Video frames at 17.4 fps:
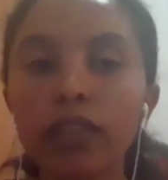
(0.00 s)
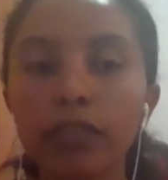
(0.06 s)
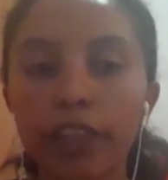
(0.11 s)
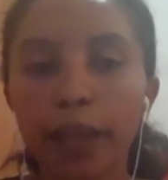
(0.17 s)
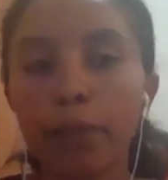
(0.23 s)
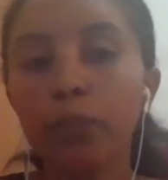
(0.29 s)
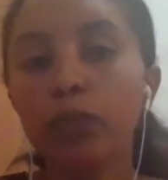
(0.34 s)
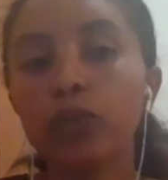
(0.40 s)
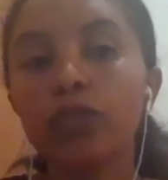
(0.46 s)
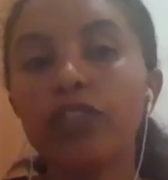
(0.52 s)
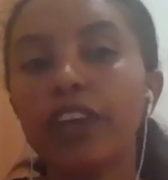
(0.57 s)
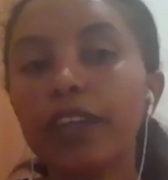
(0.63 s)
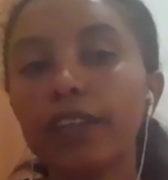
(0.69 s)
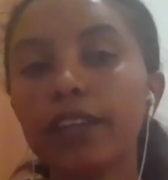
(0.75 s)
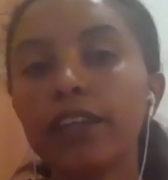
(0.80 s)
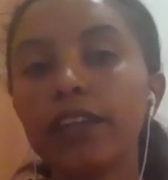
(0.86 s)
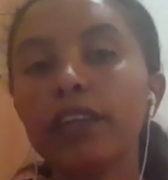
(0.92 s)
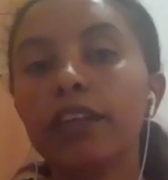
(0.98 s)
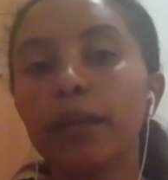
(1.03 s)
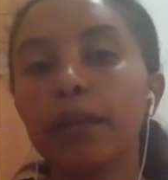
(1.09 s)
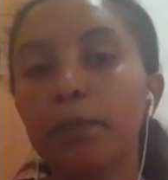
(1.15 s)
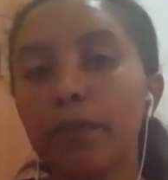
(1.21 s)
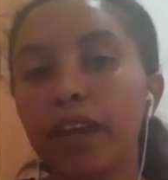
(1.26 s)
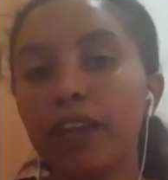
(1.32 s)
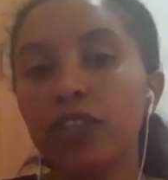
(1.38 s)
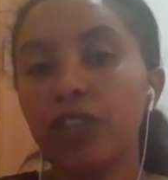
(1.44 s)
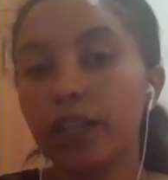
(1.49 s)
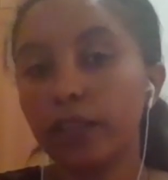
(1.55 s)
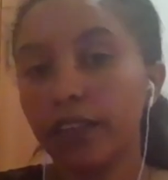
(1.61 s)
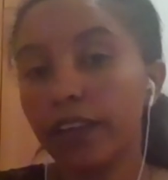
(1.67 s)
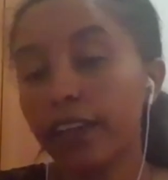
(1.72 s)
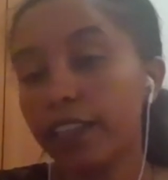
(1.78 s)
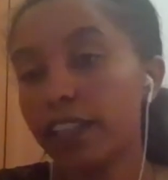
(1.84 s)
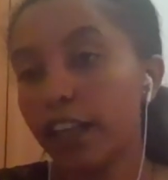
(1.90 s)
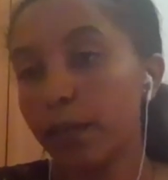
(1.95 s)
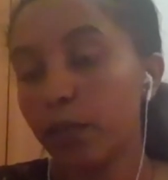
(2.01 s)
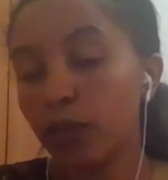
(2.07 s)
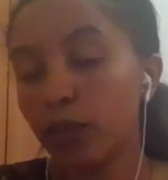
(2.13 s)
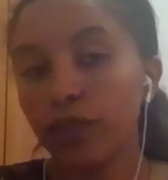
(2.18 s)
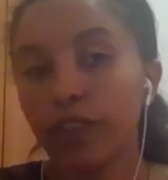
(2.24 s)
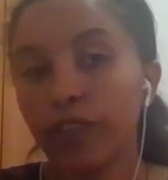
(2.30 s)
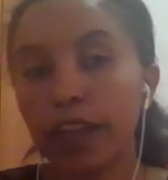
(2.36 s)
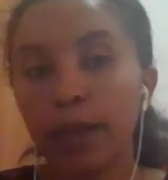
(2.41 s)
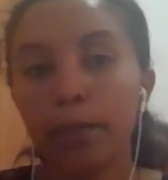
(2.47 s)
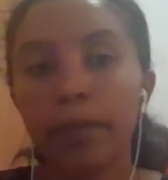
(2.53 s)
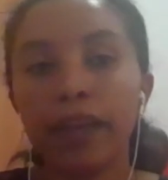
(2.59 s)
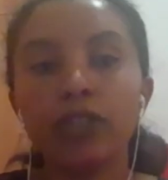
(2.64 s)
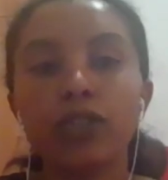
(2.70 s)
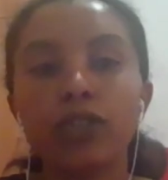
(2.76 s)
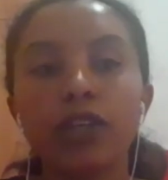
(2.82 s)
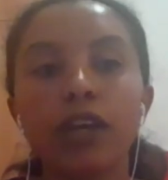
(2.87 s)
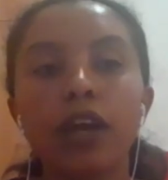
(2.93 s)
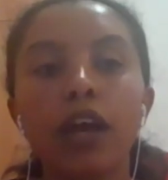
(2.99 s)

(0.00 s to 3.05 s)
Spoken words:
the input vector, image, and the race label of the image.